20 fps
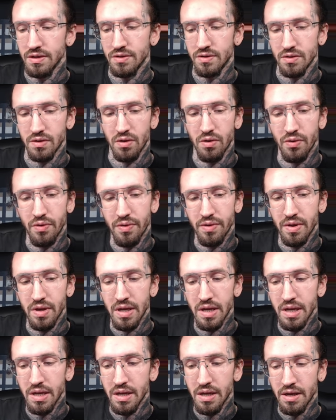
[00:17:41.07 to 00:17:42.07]
So
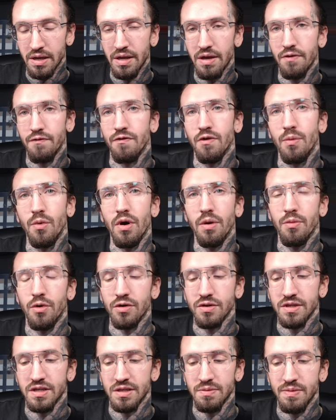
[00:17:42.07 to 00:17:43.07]
yeah, for more
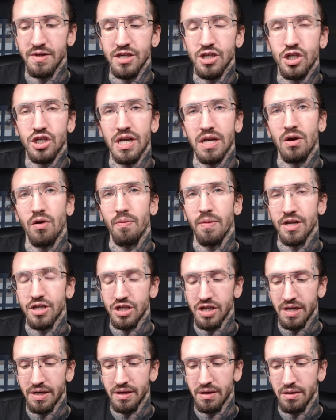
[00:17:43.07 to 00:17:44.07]
unboxings, please check out my
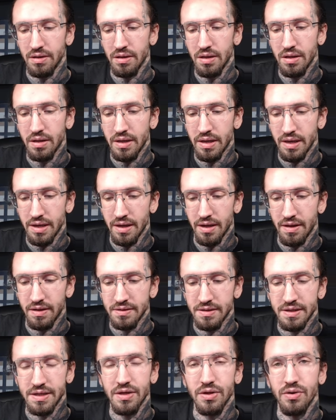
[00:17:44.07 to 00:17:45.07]
channel
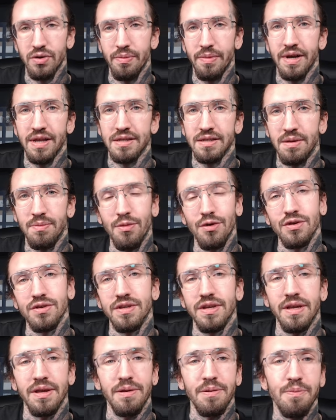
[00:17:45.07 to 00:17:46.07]
and see you in my next
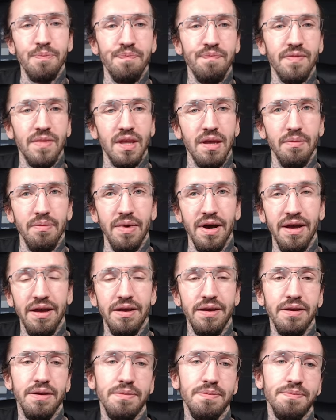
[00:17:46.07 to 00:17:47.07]
unboxing.
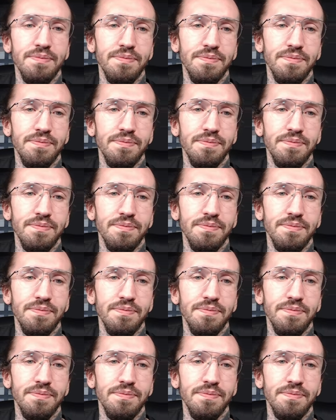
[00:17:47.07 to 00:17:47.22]
Bye.